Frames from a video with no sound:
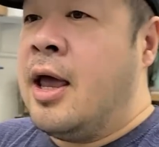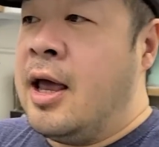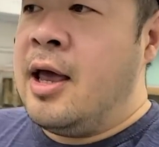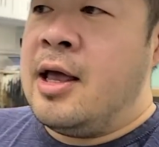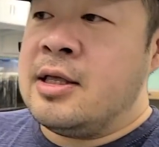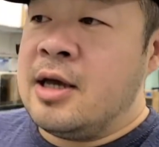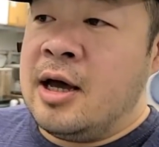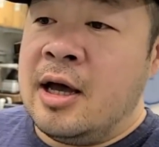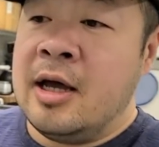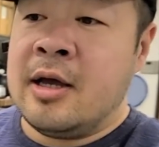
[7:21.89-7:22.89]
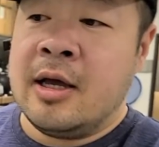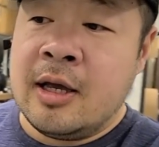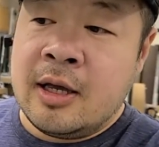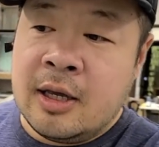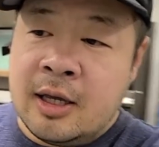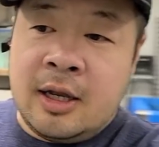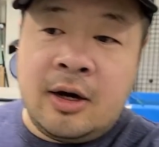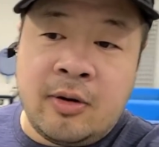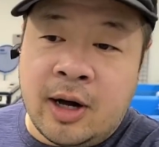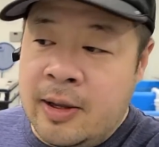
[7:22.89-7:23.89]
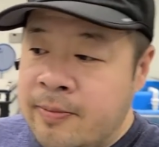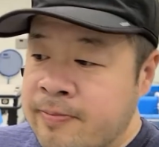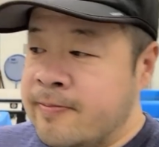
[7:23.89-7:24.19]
and you know what?